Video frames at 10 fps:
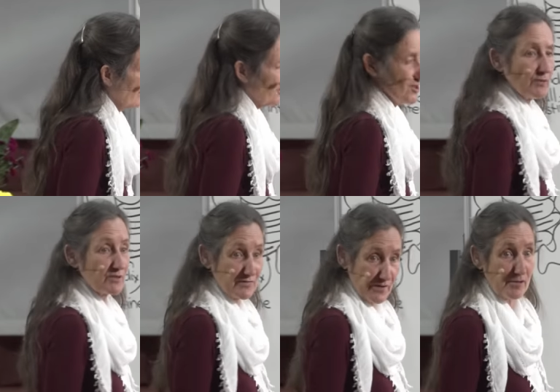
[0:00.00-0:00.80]
She
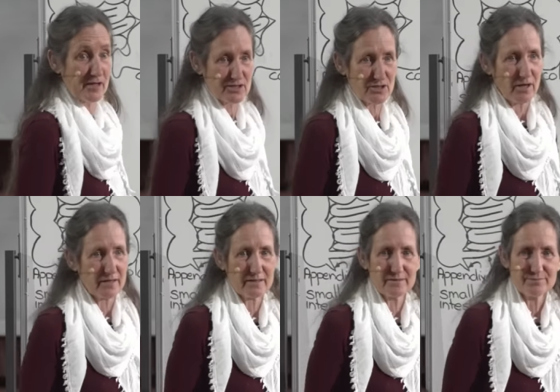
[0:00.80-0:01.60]
was very
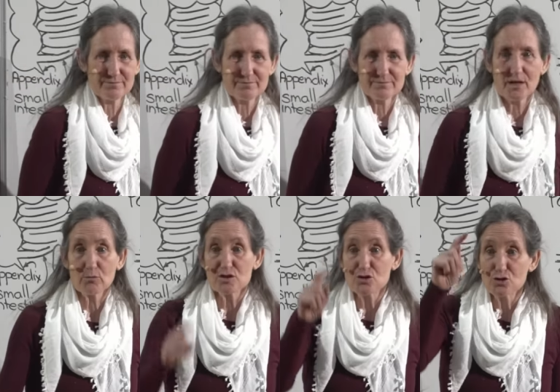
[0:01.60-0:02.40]
excited. That
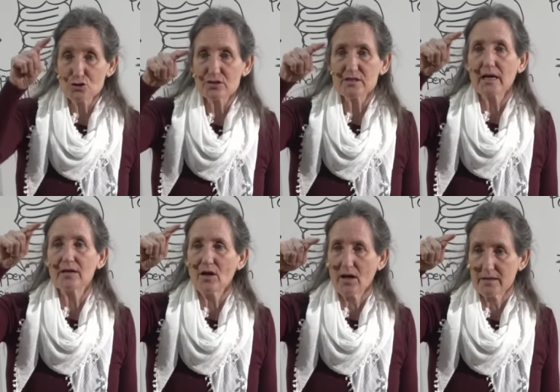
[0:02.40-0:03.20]
was Tuesday
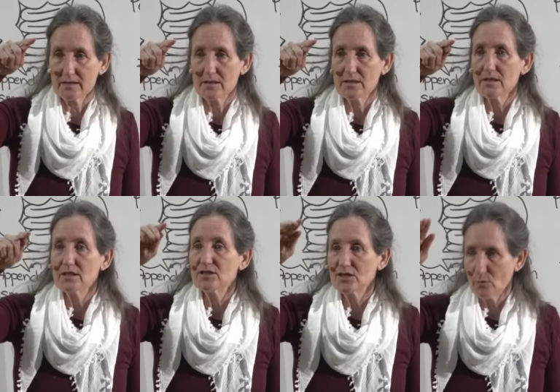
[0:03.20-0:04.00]
night.
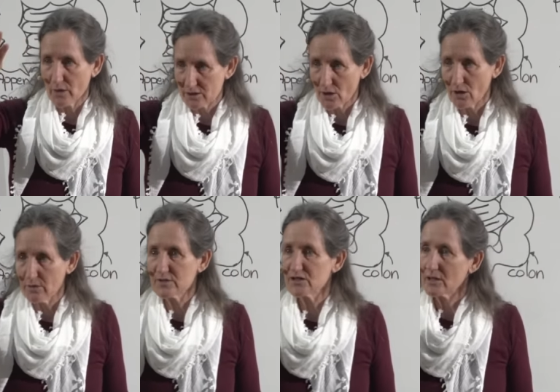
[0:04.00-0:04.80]
She went
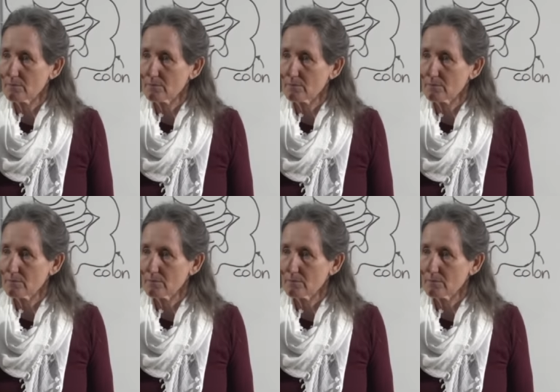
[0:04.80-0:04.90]
home. She